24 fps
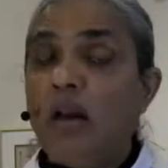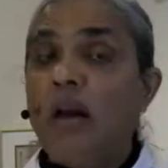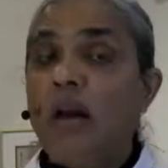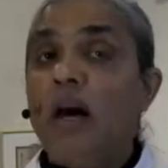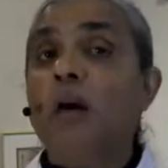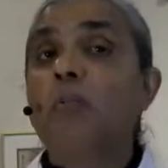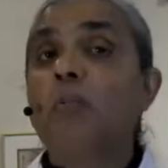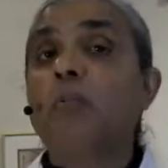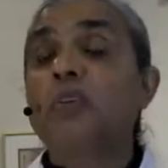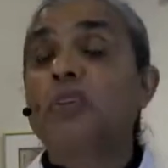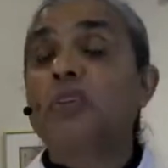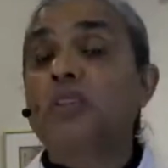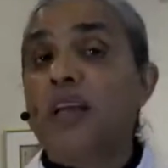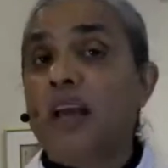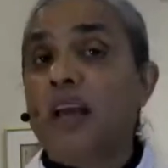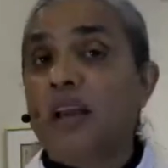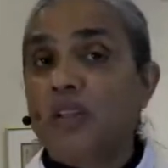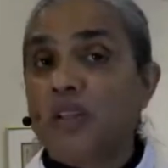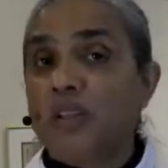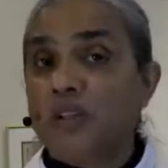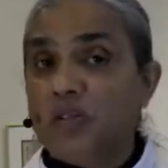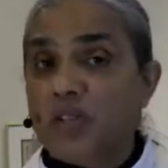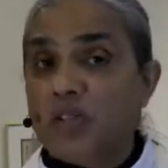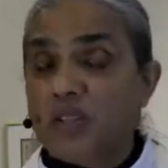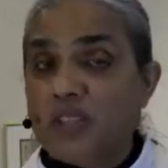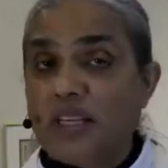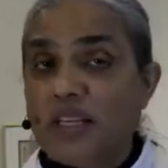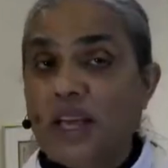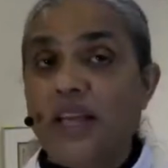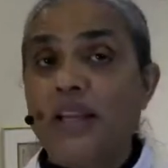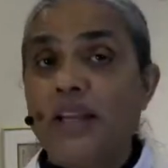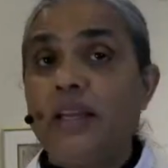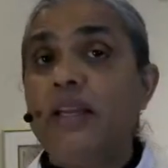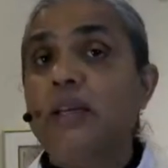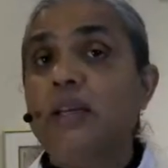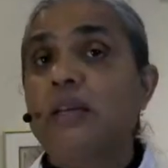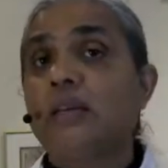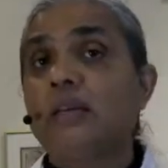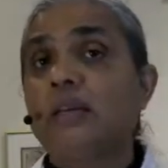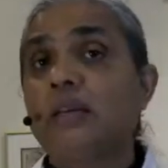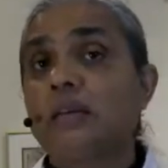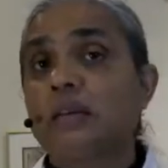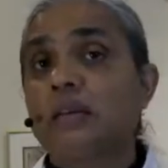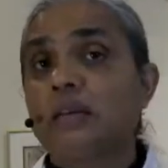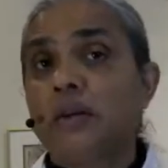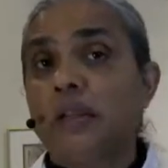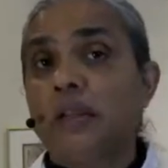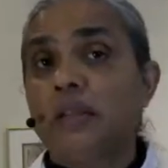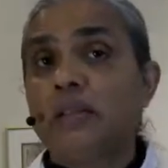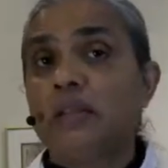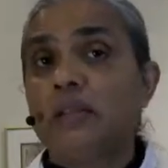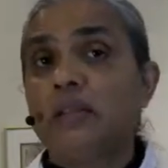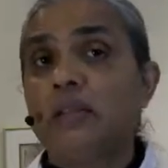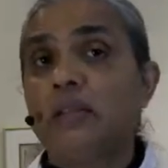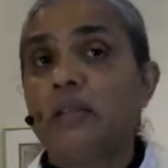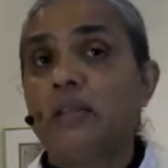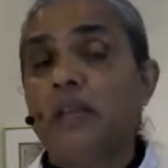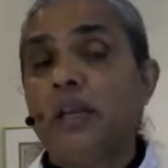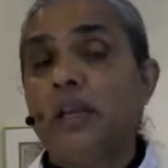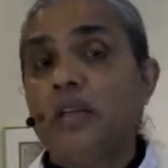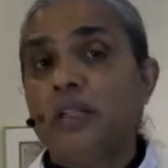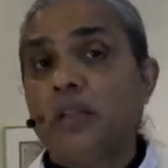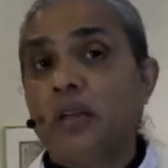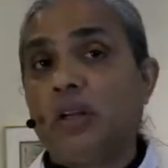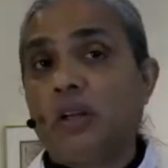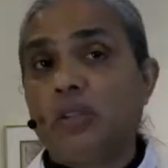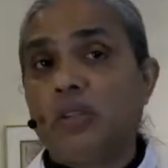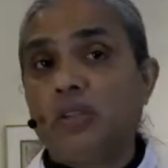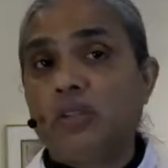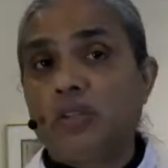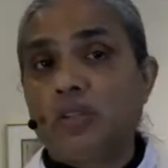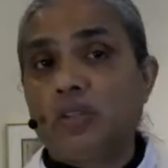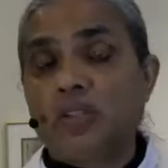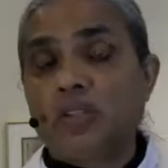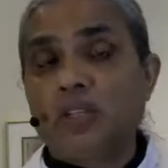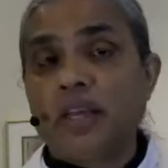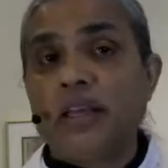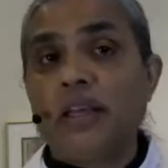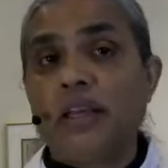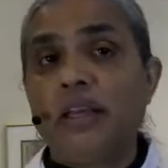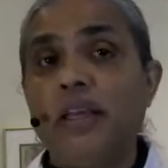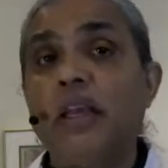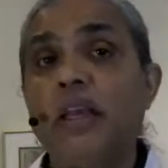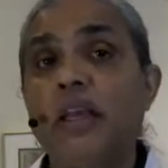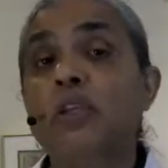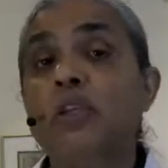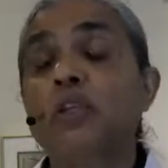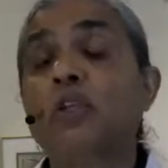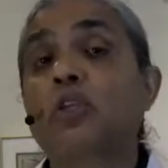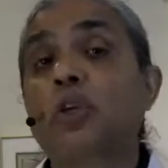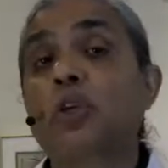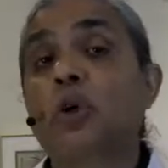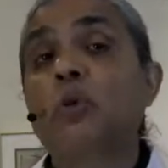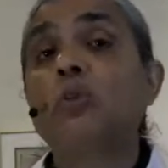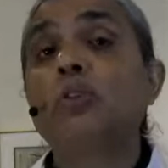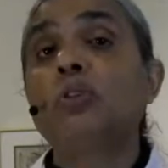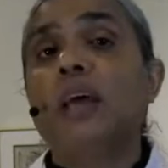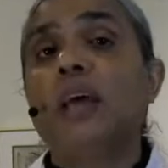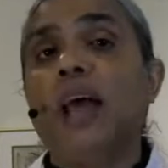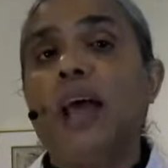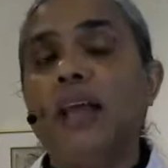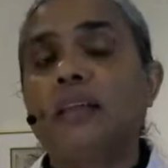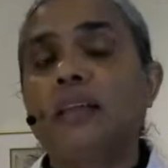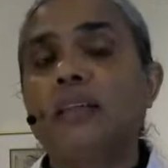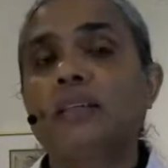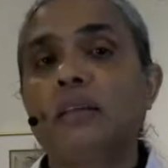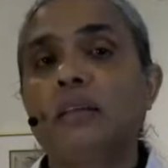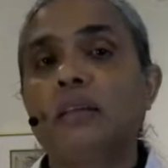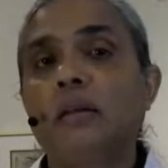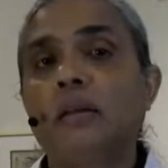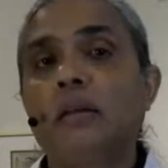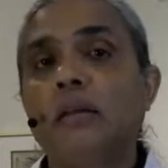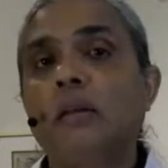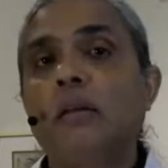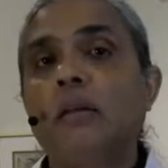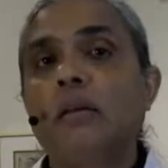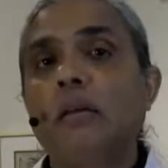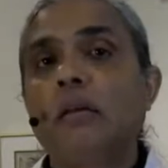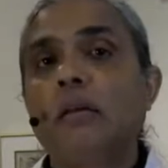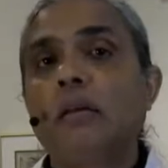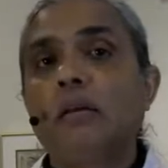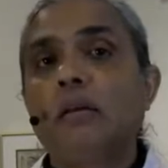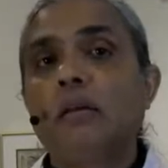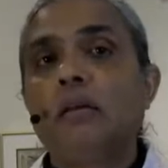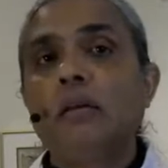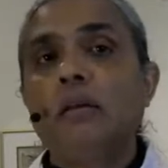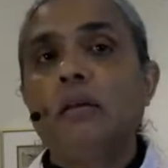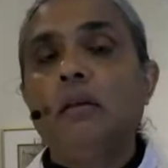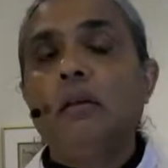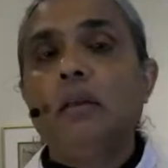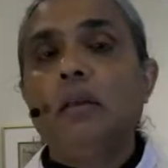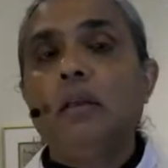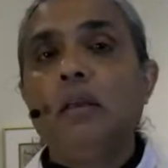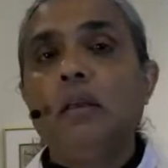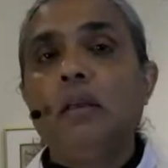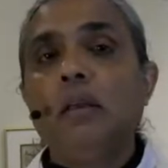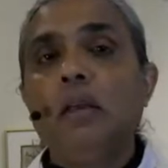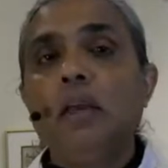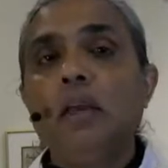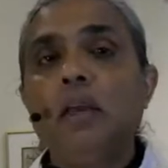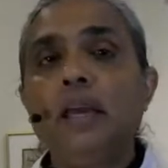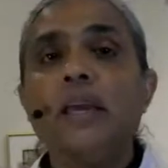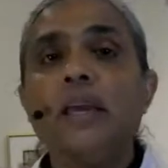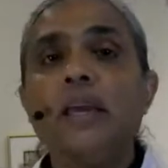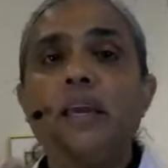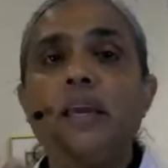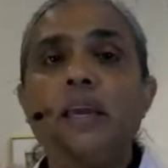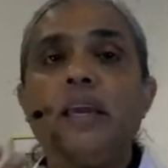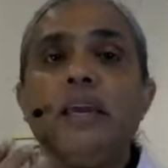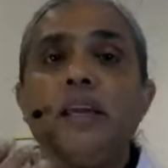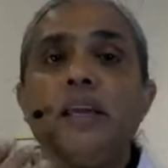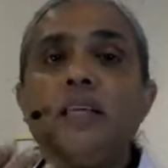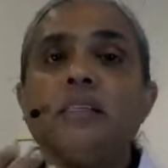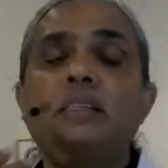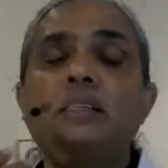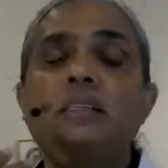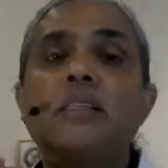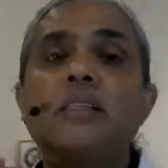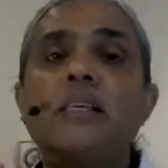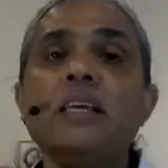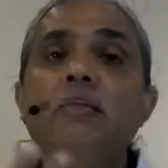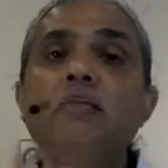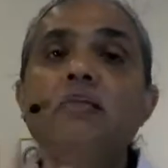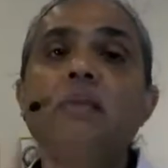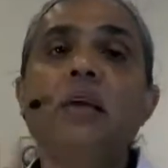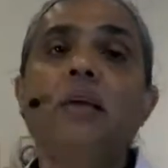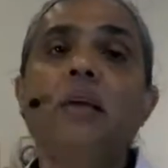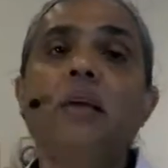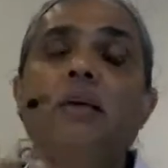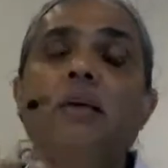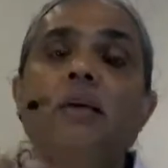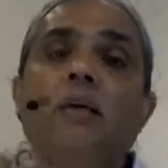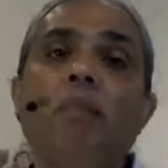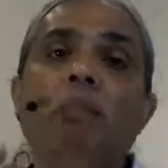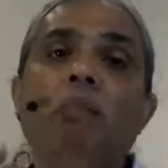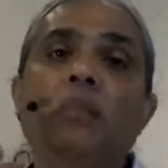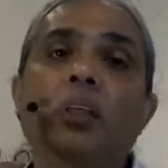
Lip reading: upper status of society, right? The echelons of society, so that he is seeming,